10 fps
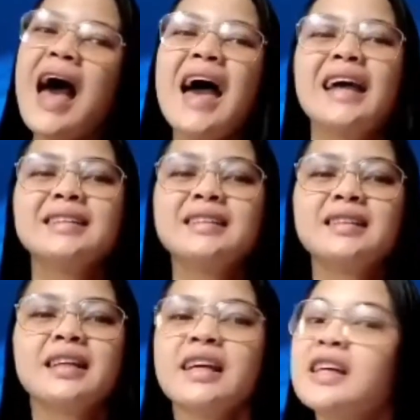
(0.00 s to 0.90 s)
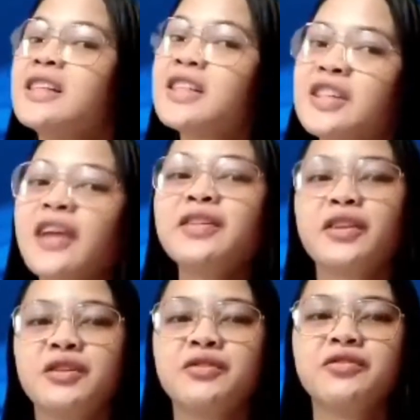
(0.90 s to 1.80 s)
And
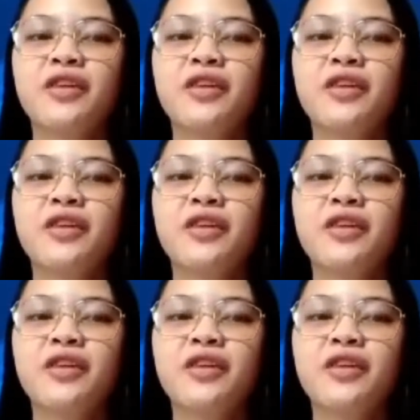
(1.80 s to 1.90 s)
incentive